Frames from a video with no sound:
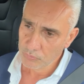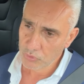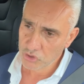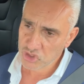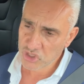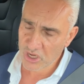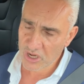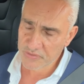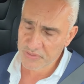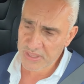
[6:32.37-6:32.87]

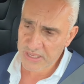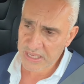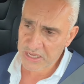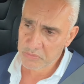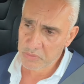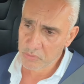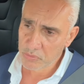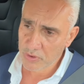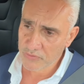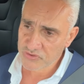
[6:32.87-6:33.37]
which I don't think
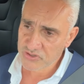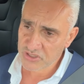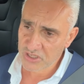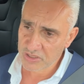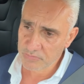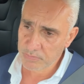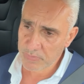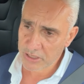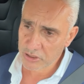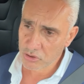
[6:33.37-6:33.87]
anyone would have
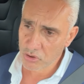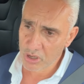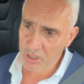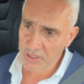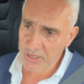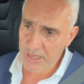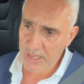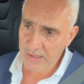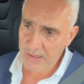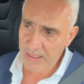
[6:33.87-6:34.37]
seen Ben
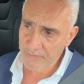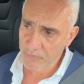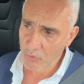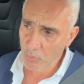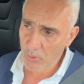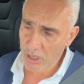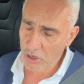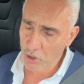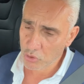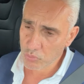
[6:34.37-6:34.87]
Collier have
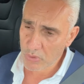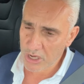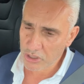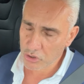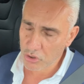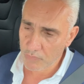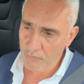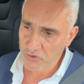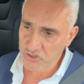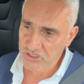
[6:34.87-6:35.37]
a
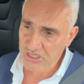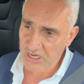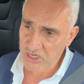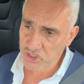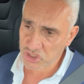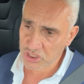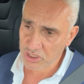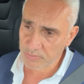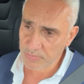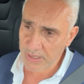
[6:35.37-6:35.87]
one-on-one
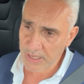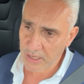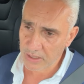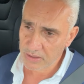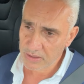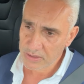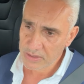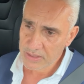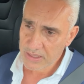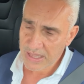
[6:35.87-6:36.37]
conversation
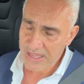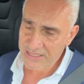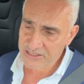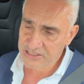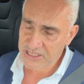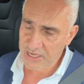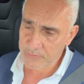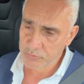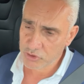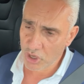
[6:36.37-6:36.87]
about
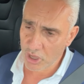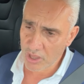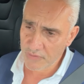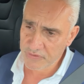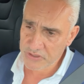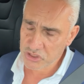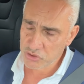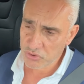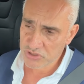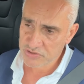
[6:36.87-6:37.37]
a deep
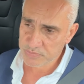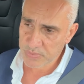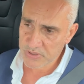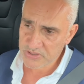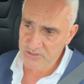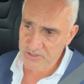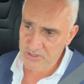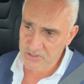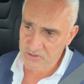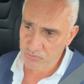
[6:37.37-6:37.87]
dive into his
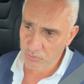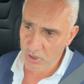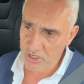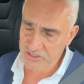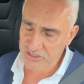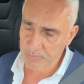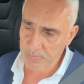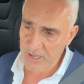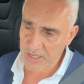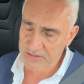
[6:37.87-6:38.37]
business.
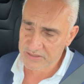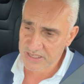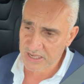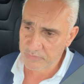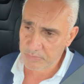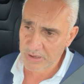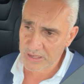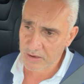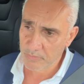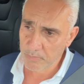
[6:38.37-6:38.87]
Writes about
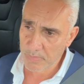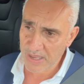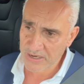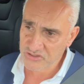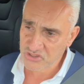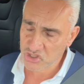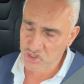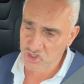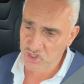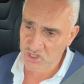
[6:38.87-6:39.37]
$10 million in
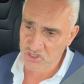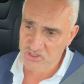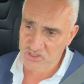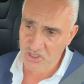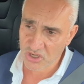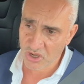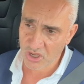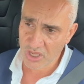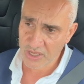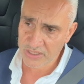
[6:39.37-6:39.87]

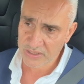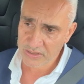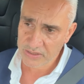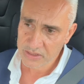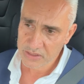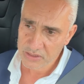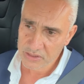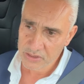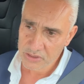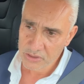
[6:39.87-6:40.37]
GCI.
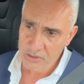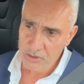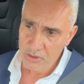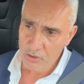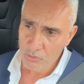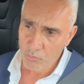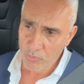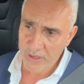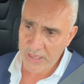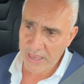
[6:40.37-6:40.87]

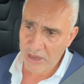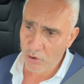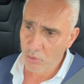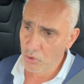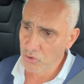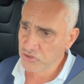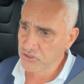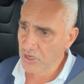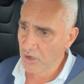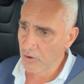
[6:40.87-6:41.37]
We're going
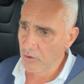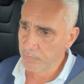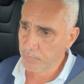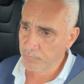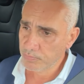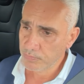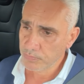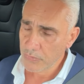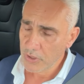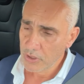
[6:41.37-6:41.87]
to also
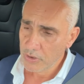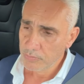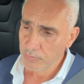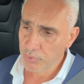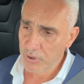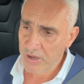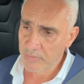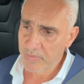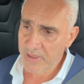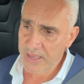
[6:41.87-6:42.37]

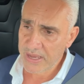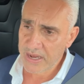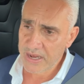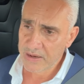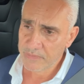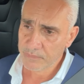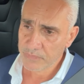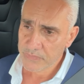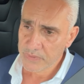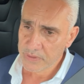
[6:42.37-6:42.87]

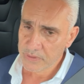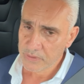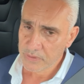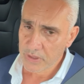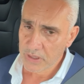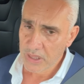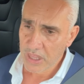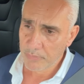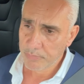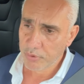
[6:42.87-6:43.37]
premiere
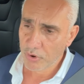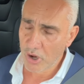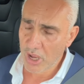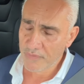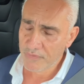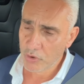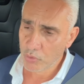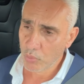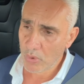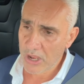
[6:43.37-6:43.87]
a
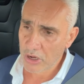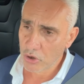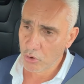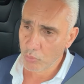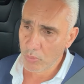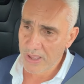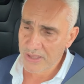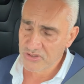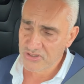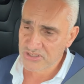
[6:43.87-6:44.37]
private
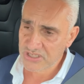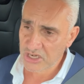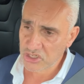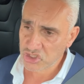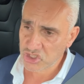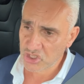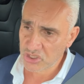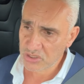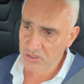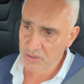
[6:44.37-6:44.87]
one-on-one
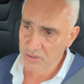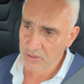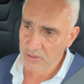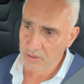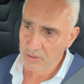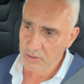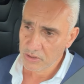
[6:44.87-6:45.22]
session